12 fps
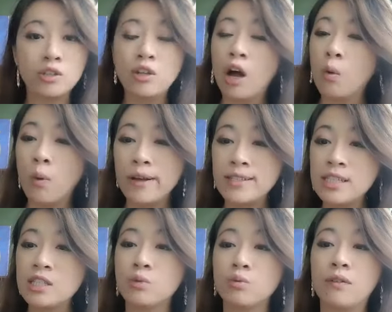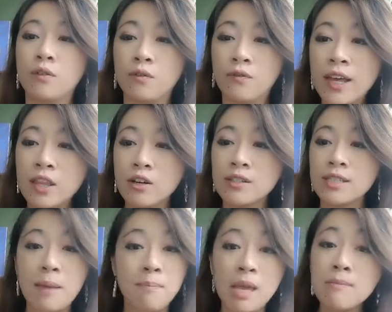not wanting to ruffle feathers,
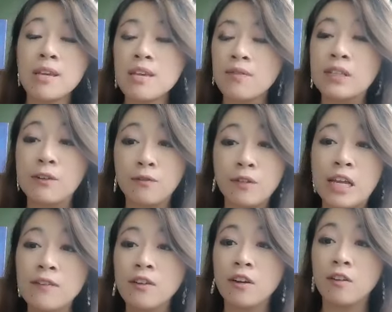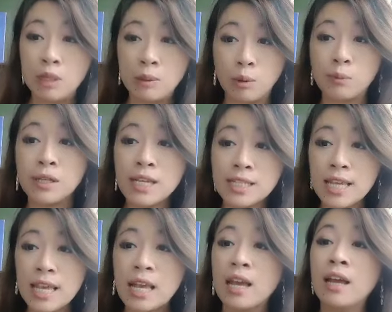and maybe even the flavor of people
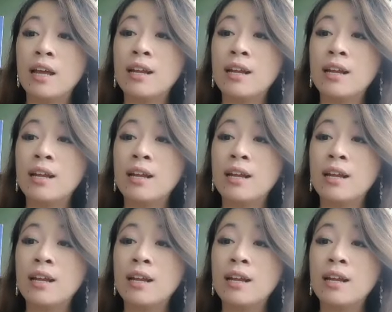pleasing,